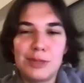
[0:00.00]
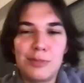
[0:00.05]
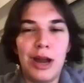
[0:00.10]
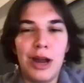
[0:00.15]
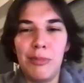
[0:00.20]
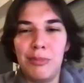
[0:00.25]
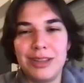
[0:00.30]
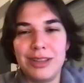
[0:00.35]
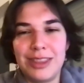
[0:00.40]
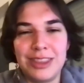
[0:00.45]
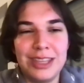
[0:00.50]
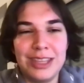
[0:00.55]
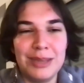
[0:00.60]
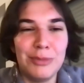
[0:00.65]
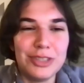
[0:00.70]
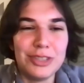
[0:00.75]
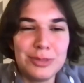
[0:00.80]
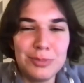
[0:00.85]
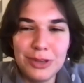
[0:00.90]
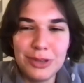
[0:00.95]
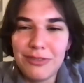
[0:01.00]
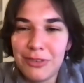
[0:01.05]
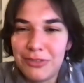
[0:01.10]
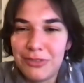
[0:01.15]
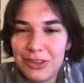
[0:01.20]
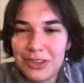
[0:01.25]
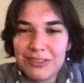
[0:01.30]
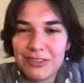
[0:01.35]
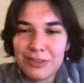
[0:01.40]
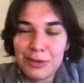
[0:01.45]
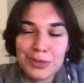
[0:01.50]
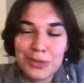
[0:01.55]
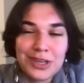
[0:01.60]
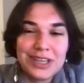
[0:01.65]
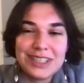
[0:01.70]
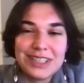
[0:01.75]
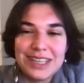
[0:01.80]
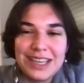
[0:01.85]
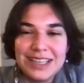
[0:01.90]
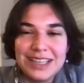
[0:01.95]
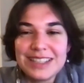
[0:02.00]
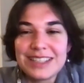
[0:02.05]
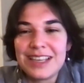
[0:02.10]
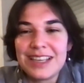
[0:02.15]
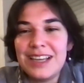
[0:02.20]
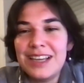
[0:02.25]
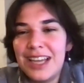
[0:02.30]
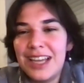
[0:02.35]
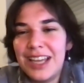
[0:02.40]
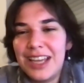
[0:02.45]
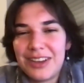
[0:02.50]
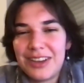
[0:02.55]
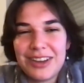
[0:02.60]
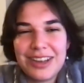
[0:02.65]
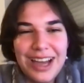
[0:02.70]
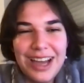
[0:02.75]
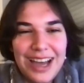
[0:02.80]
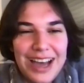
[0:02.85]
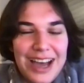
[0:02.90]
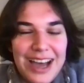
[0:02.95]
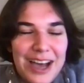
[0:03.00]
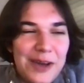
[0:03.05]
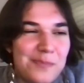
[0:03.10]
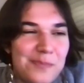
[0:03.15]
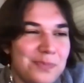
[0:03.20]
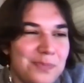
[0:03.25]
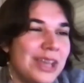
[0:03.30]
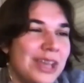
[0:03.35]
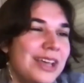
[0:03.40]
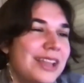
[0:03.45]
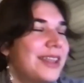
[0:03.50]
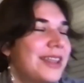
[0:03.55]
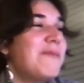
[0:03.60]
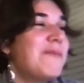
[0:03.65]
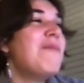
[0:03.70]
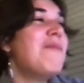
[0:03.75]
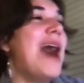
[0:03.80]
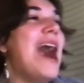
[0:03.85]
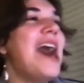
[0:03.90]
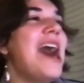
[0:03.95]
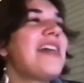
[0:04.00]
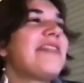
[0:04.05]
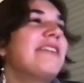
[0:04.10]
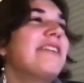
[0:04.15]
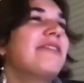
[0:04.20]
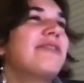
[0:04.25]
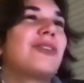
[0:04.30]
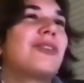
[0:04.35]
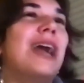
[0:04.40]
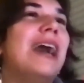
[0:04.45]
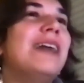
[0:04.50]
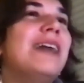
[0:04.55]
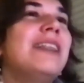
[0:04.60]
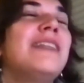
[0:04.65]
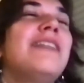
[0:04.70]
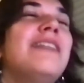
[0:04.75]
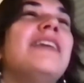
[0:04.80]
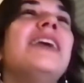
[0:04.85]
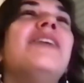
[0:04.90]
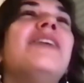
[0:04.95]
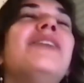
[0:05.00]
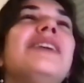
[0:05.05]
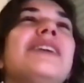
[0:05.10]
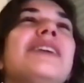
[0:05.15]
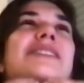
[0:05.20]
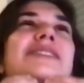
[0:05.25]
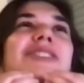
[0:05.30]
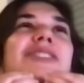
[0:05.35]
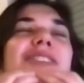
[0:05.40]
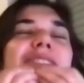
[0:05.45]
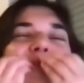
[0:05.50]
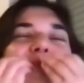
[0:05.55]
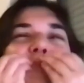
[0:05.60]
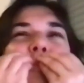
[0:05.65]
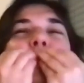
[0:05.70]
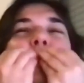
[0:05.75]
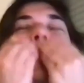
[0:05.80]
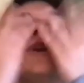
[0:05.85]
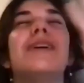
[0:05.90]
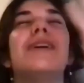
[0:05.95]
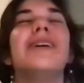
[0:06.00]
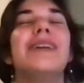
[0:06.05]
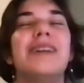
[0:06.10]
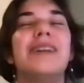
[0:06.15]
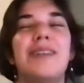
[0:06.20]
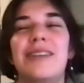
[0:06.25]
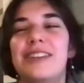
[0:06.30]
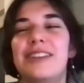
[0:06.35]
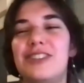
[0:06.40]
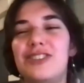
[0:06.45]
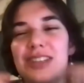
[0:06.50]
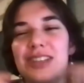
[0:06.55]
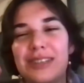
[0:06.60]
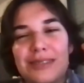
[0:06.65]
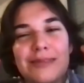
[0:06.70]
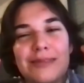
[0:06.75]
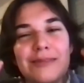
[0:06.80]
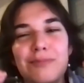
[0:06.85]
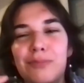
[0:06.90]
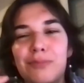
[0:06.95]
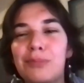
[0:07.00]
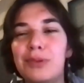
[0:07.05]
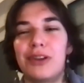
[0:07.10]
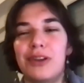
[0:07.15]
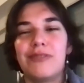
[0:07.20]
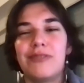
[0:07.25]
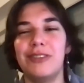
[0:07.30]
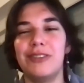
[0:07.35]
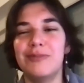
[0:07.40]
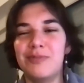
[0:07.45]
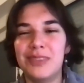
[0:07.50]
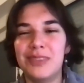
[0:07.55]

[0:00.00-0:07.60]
Probably the most beautiful field of computer science. The math of graph theory is it's just beautiful.